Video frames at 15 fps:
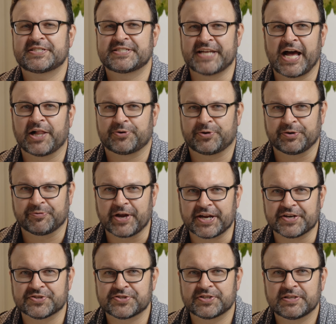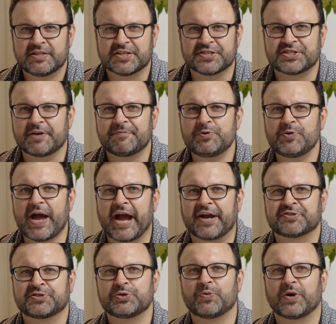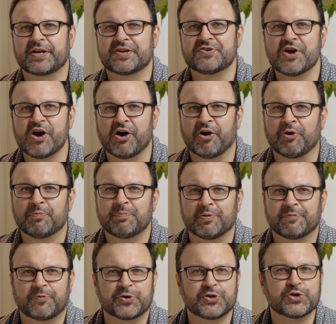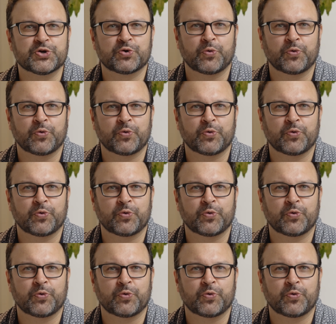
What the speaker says: a salary range, the stuff you actually want to know before you